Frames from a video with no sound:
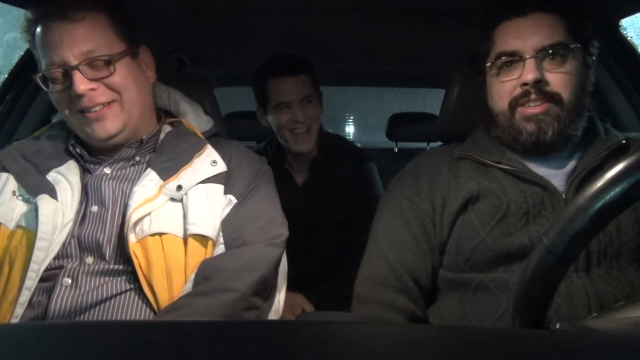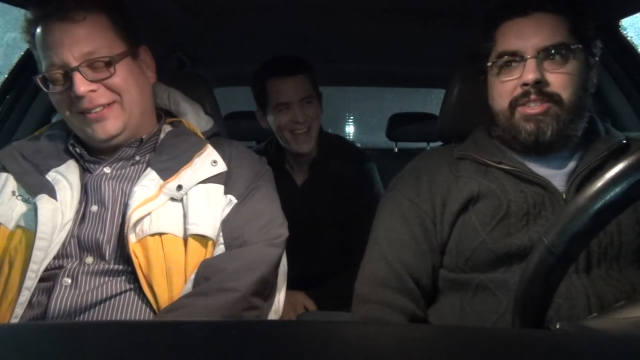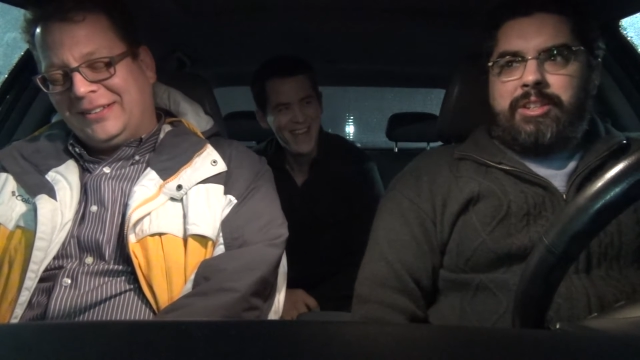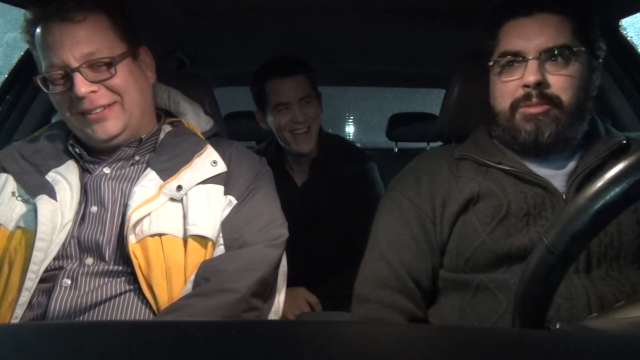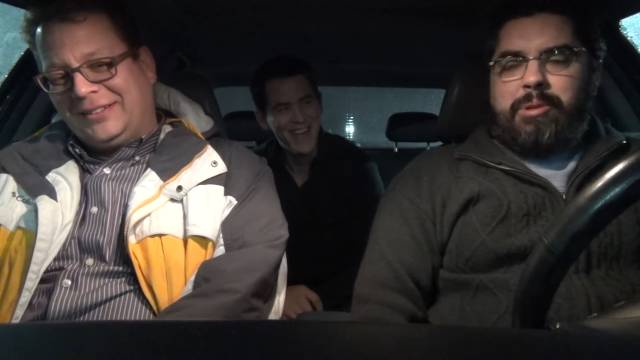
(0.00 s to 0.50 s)
Speaker 1: into a
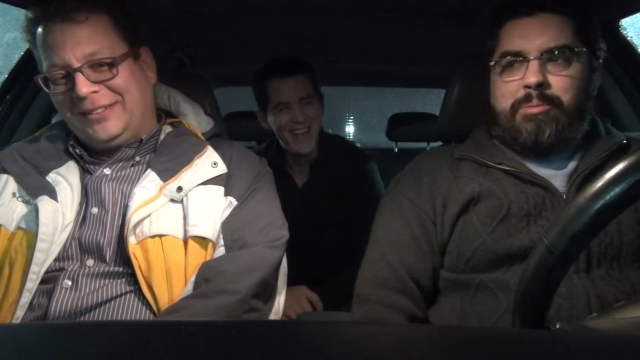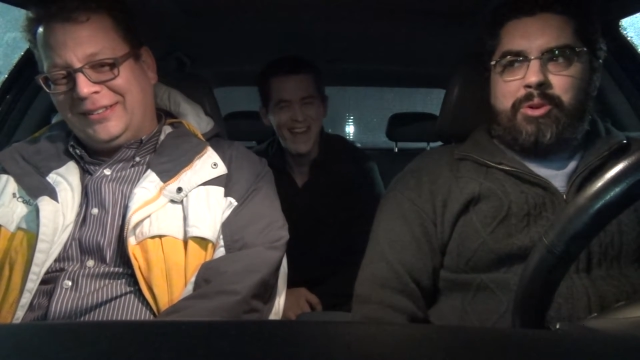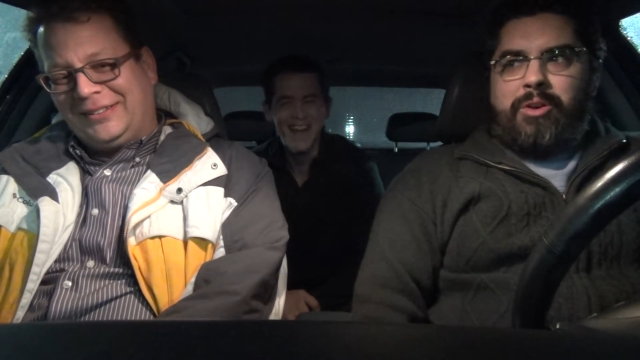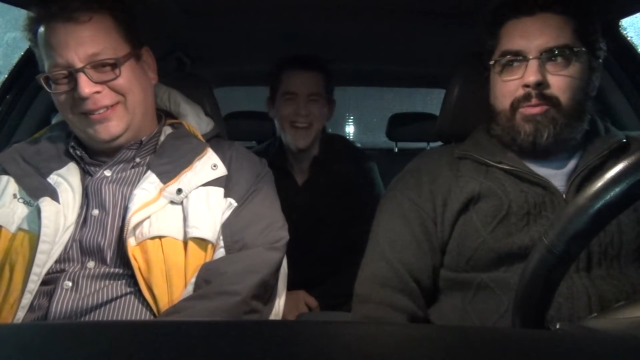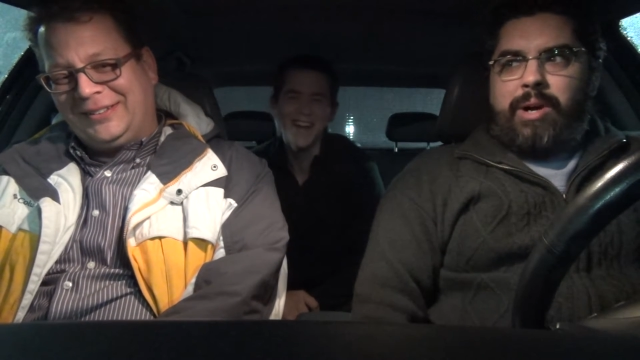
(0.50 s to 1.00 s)
little bit
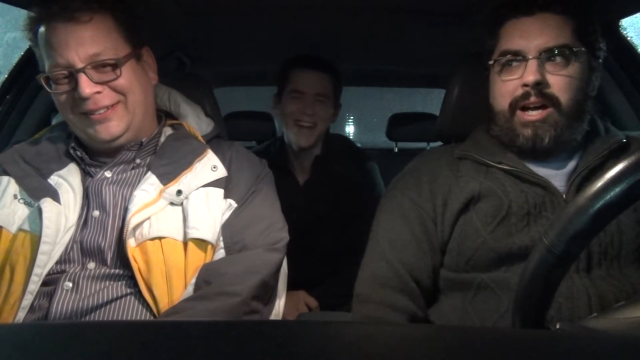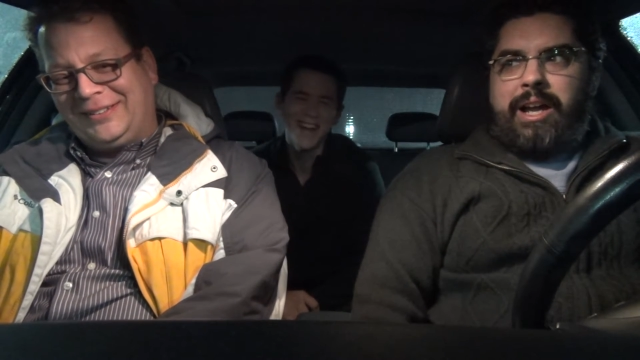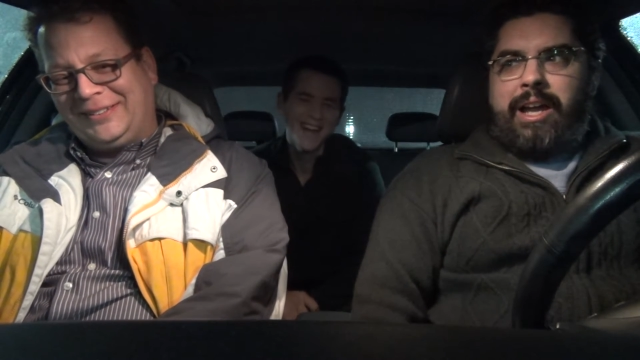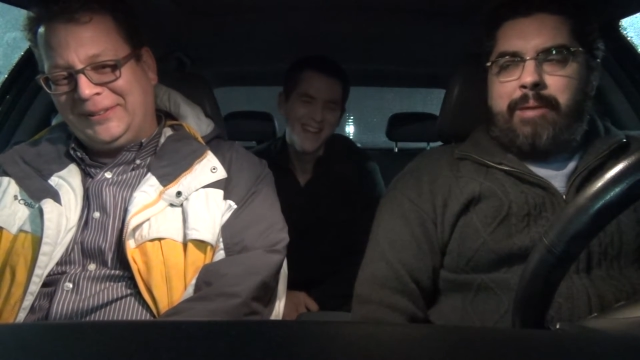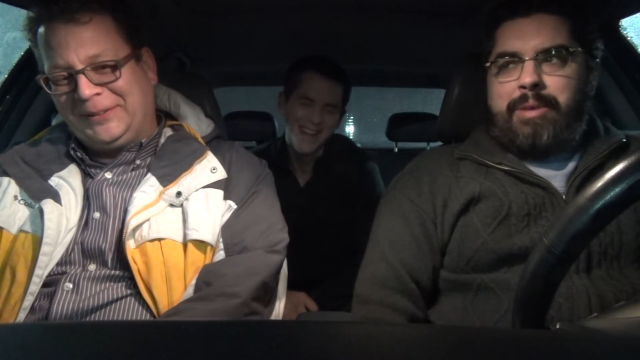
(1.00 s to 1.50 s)
more of
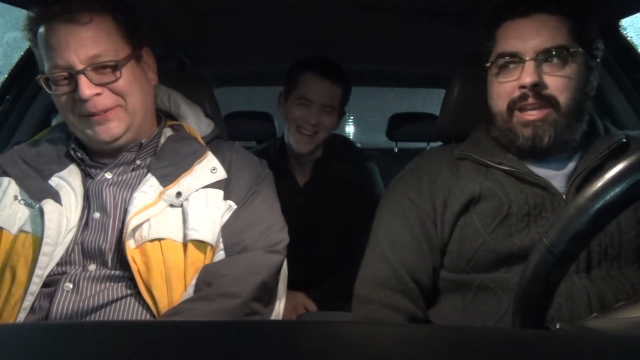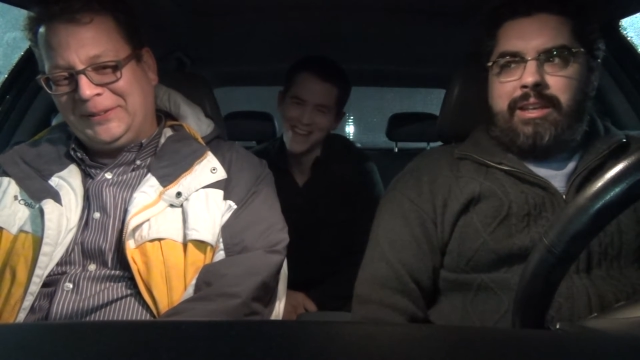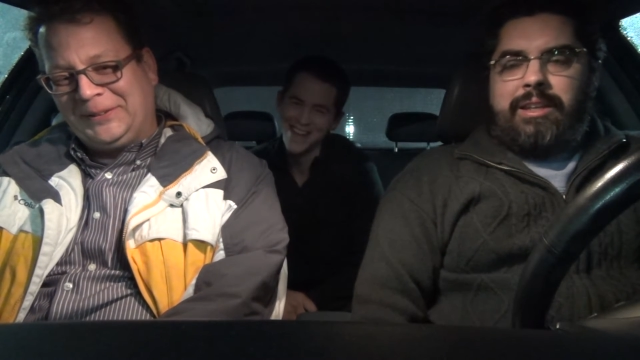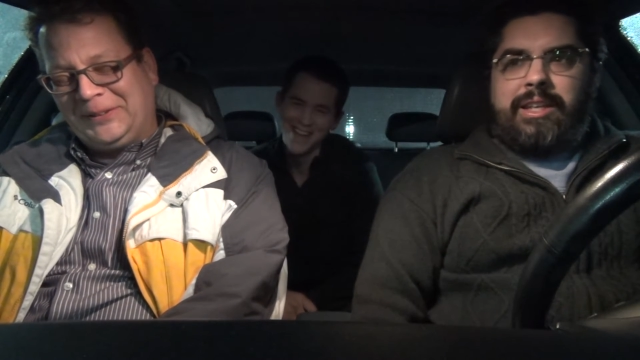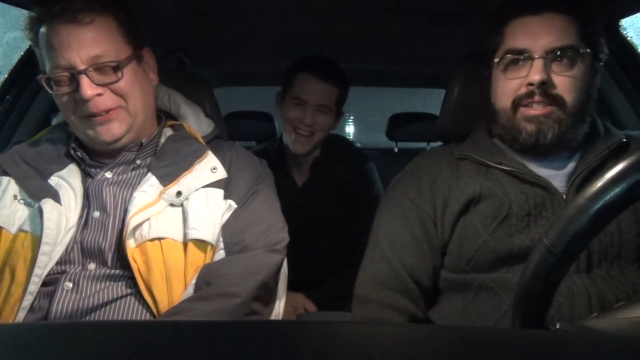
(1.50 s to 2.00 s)
why, I
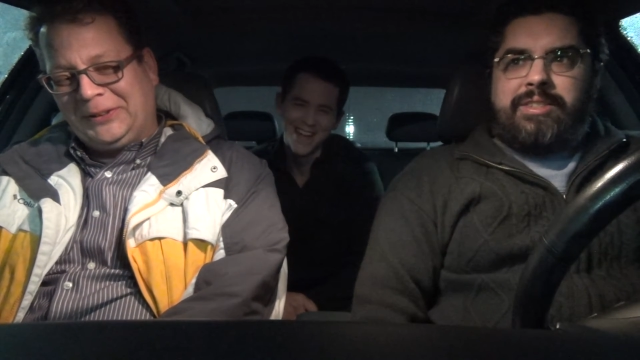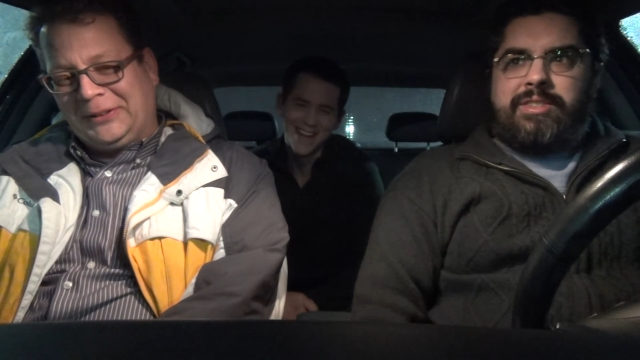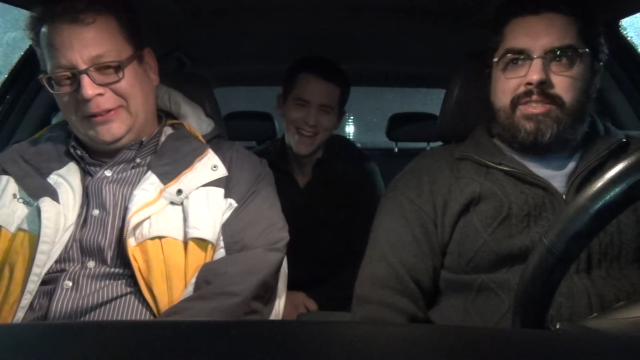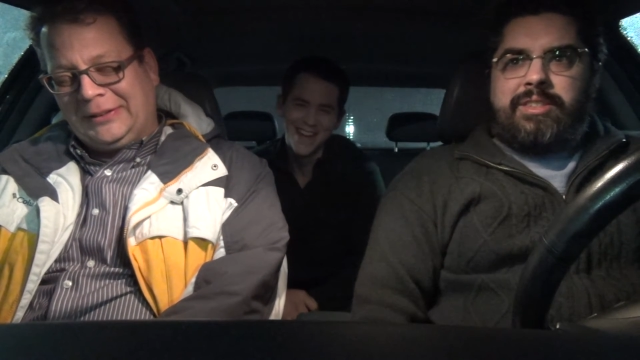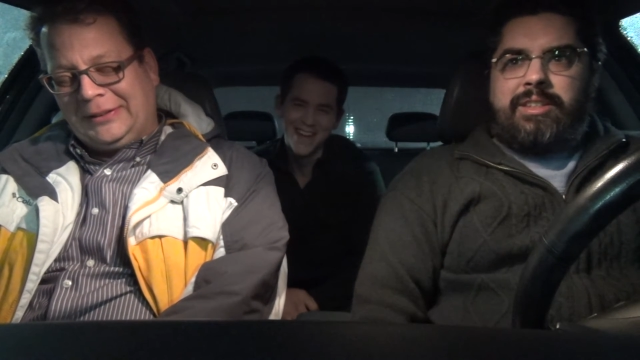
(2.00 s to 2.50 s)
mean,
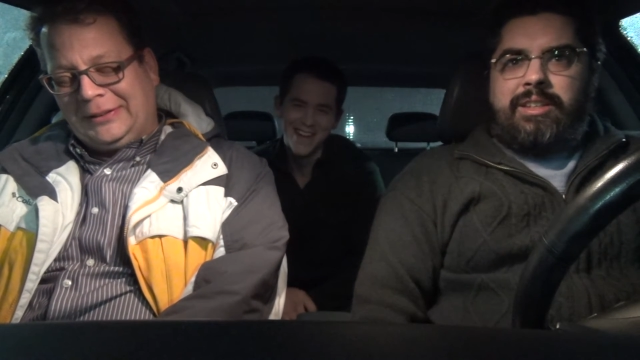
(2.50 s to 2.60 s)
it's